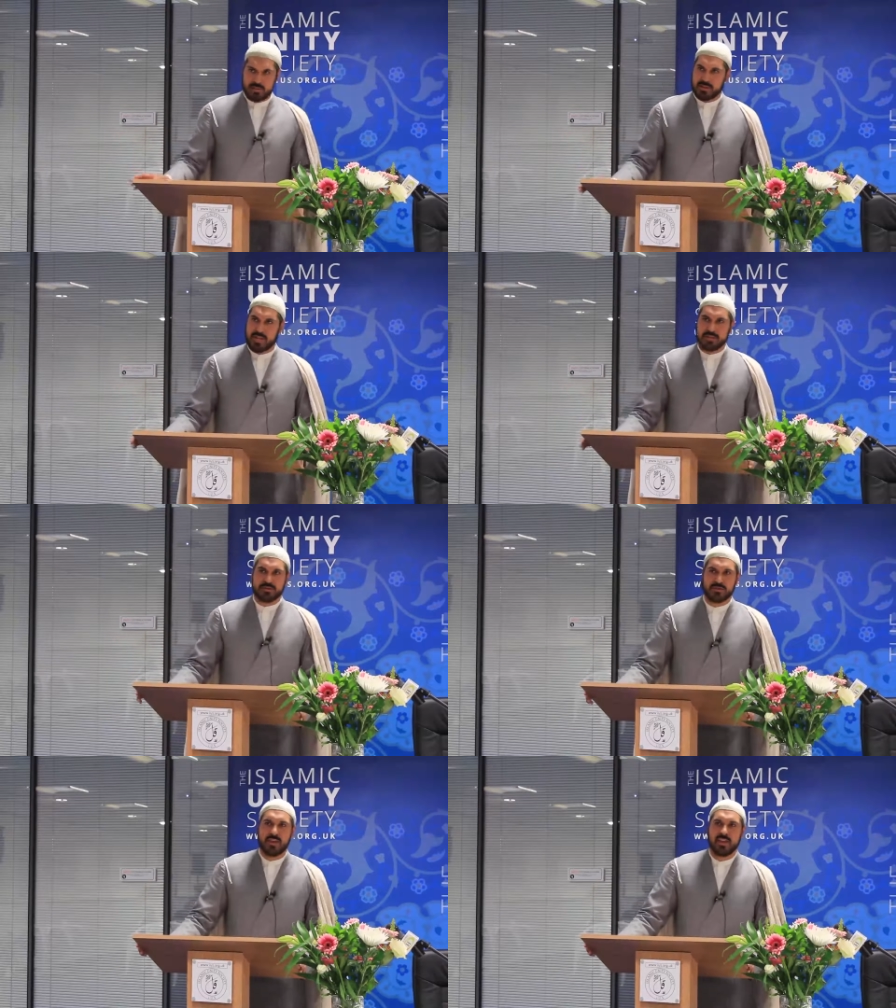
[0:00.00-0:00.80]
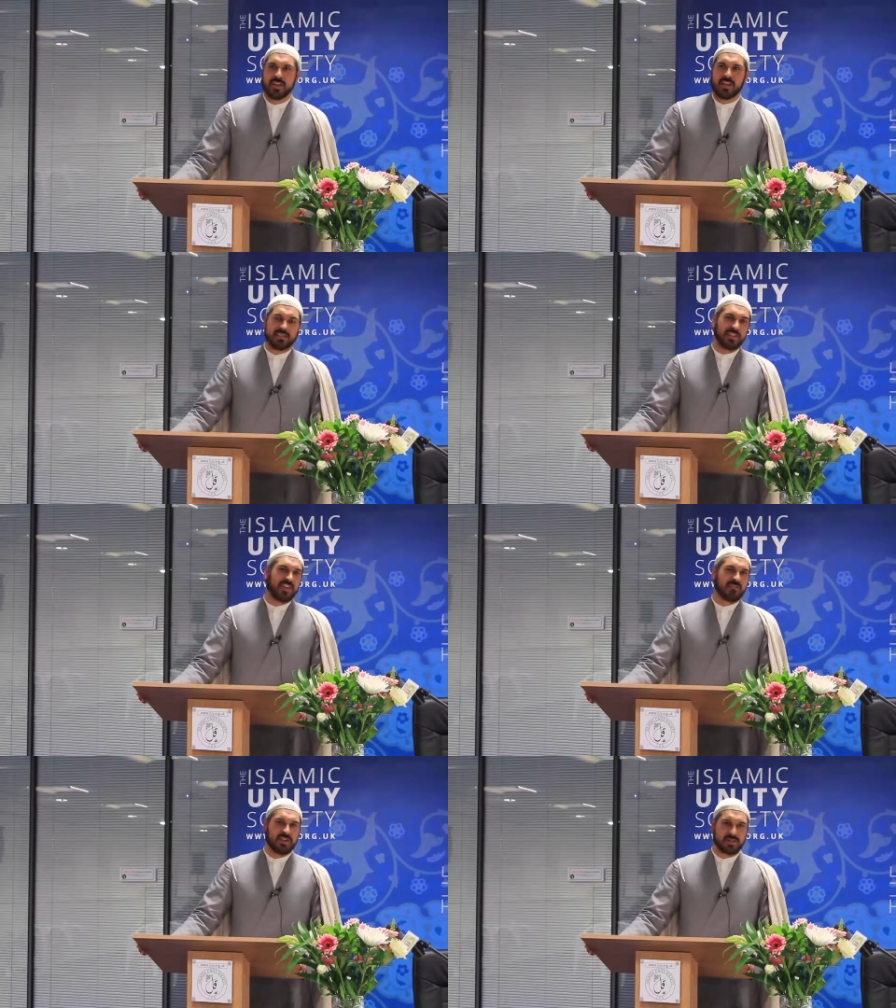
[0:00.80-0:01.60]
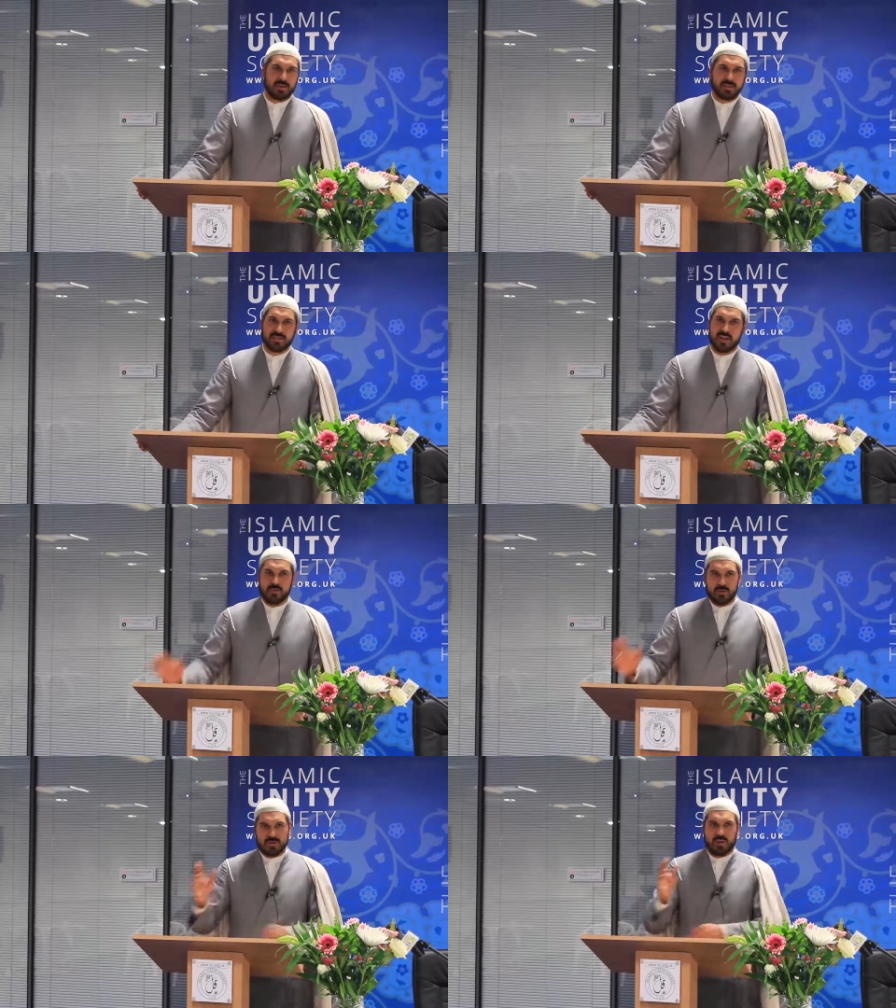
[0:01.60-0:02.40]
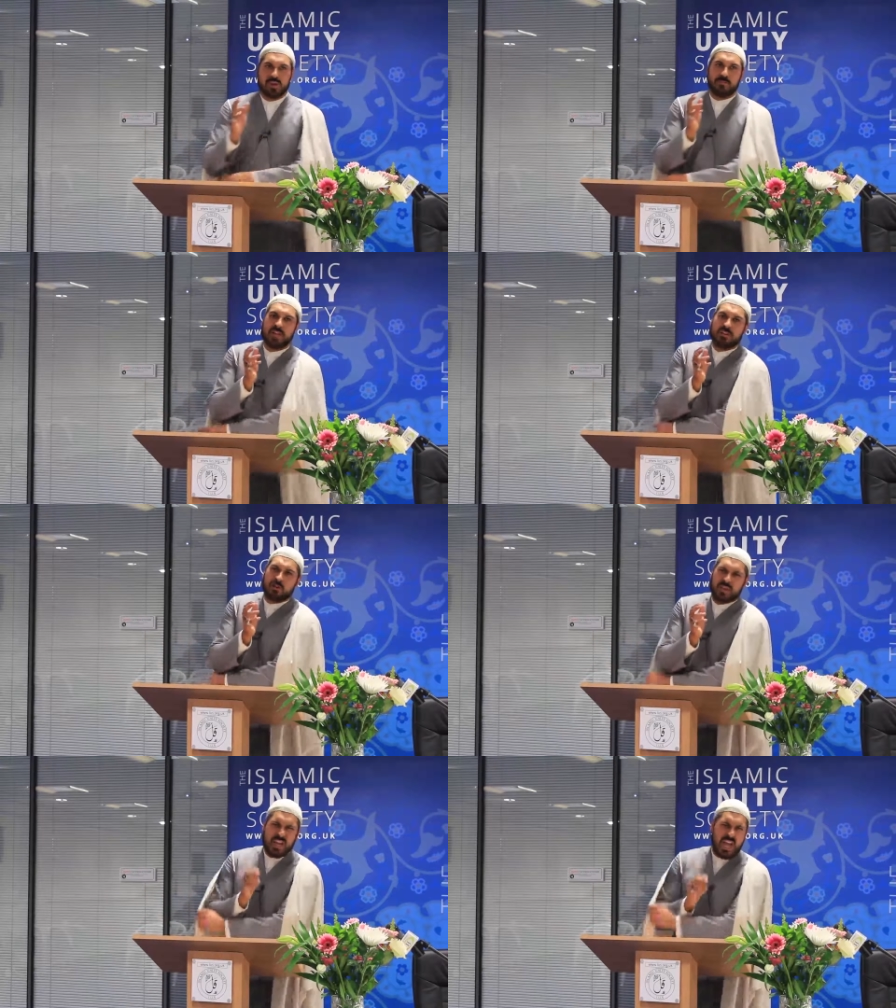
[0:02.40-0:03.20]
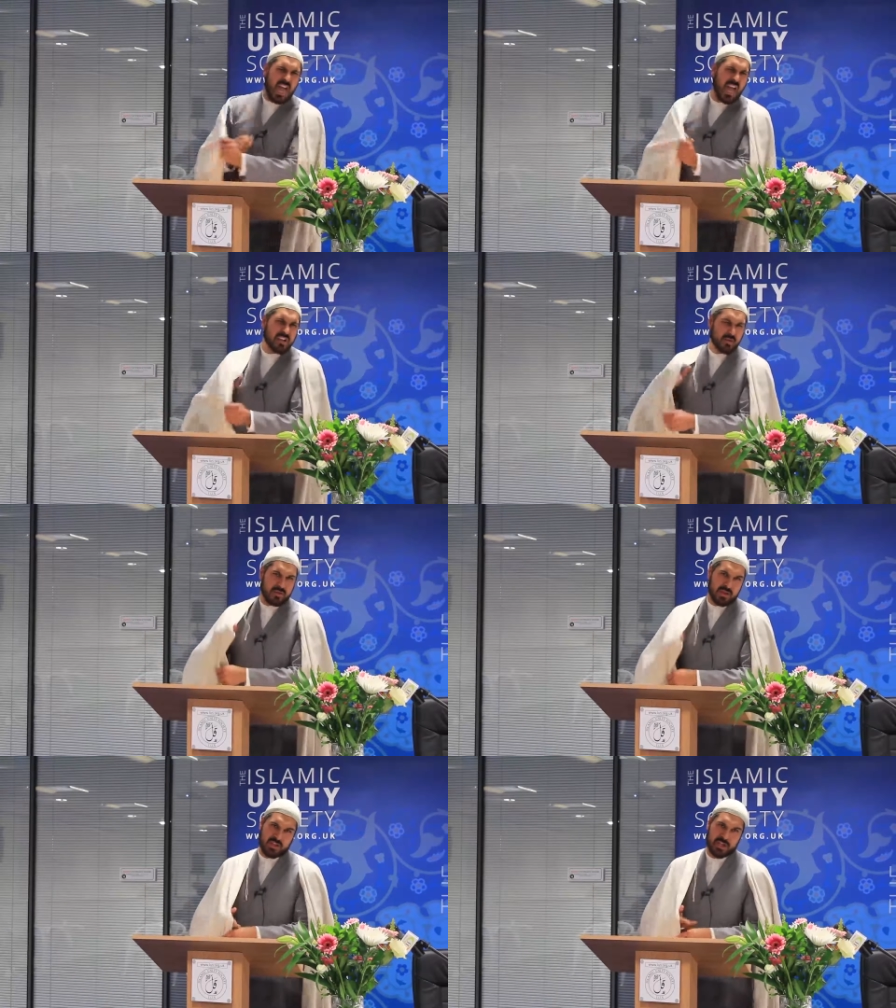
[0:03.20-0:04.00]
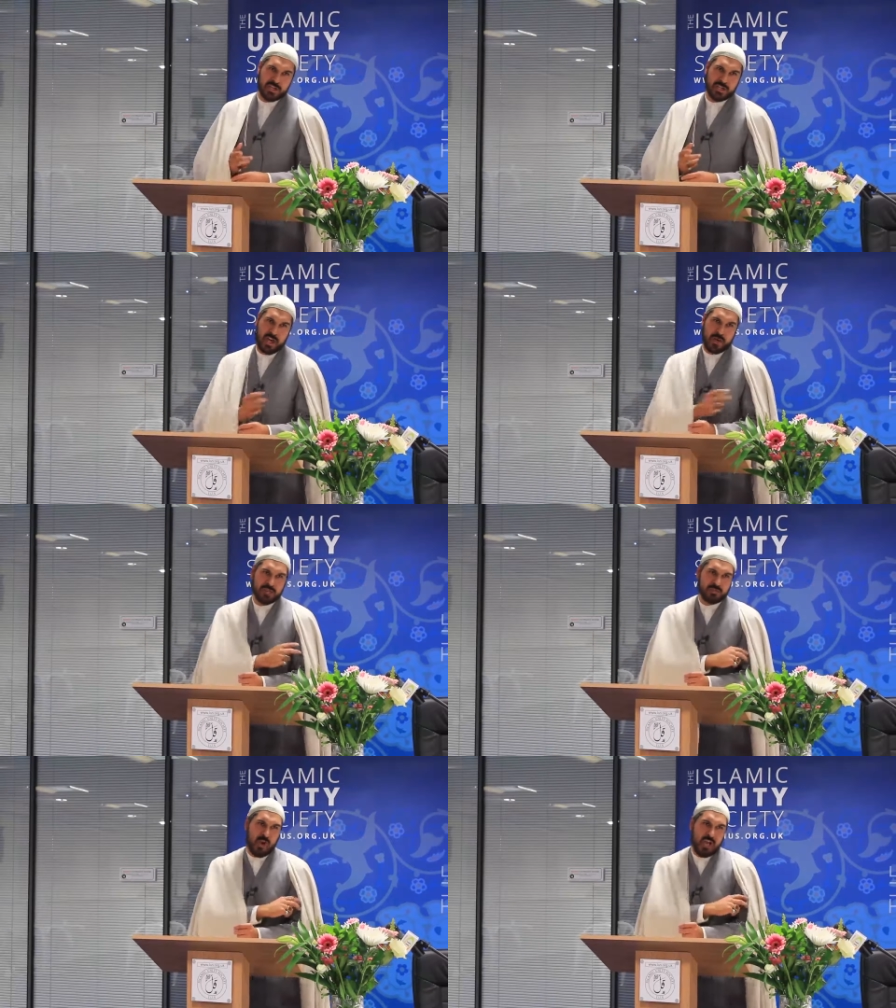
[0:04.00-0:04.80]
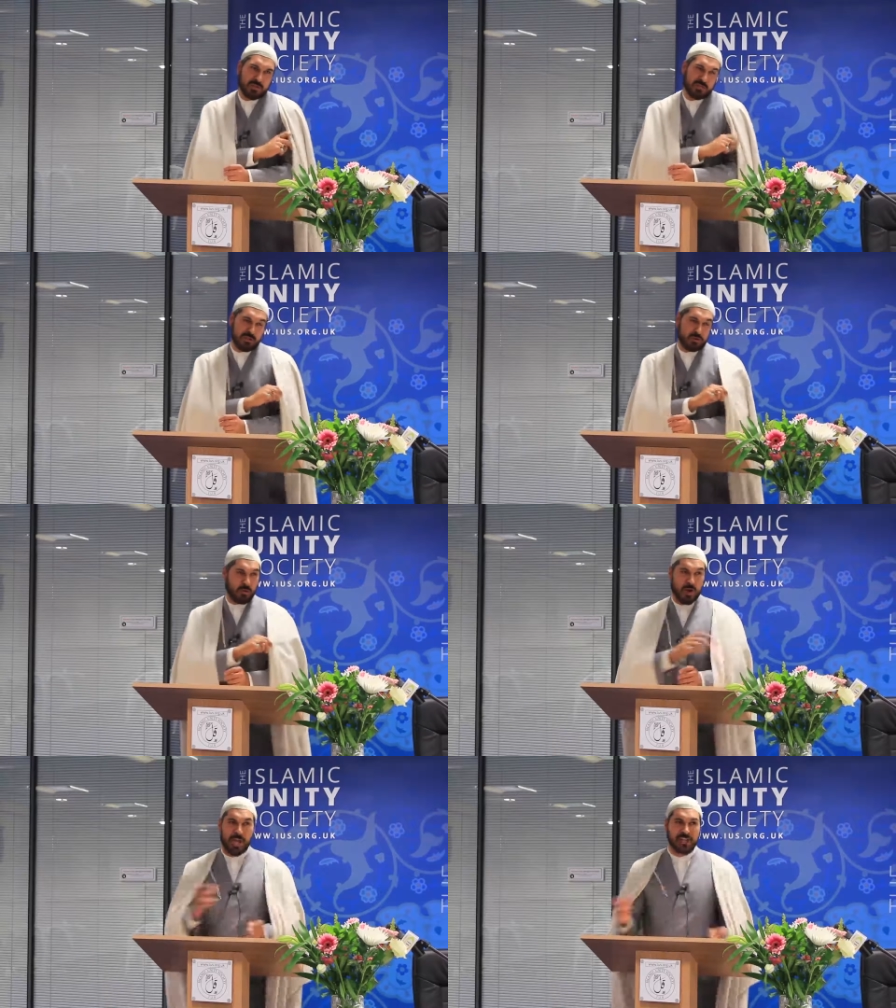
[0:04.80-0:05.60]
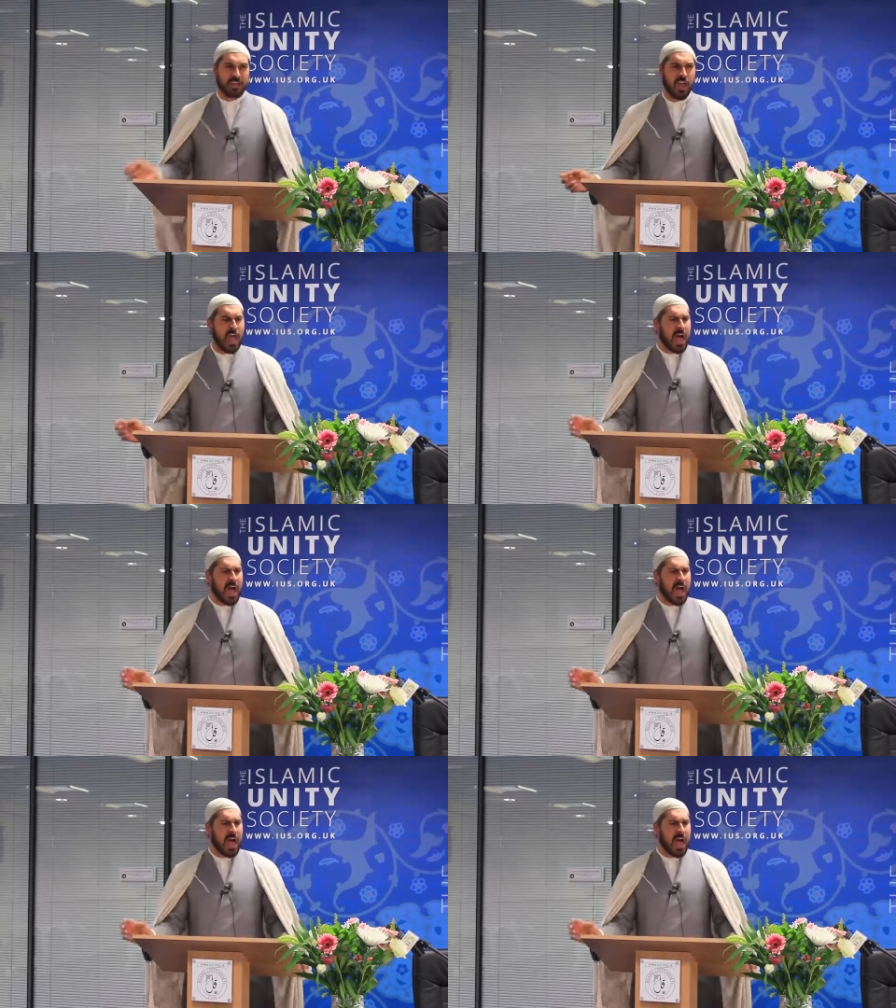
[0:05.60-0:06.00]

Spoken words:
That's a given as well. So everyone's got an opinion on that. I don't think that hijab is wajib because of Quran.